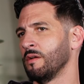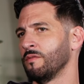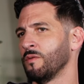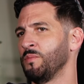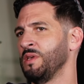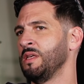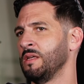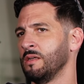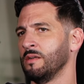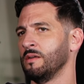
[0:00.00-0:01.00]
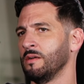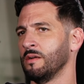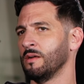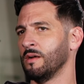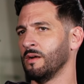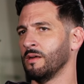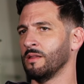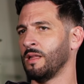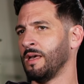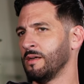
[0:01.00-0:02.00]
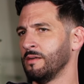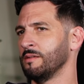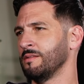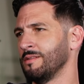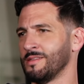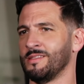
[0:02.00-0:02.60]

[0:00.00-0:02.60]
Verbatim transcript: for being like a